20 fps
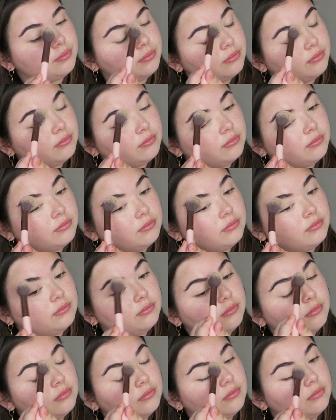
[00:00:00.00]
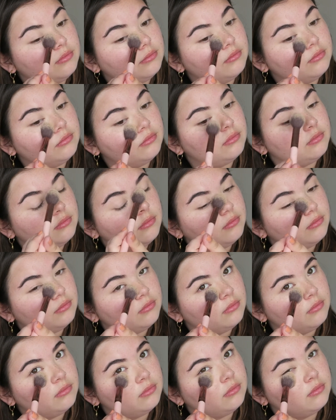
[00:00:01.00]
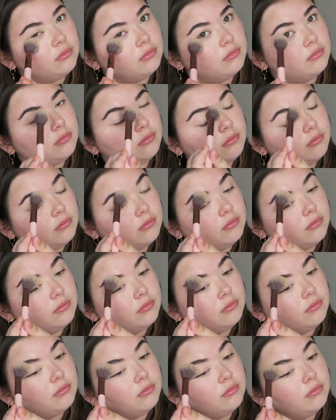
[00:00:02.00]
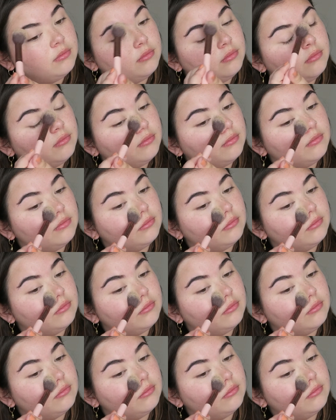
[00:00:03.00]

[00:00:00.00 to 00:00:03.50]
[no speech]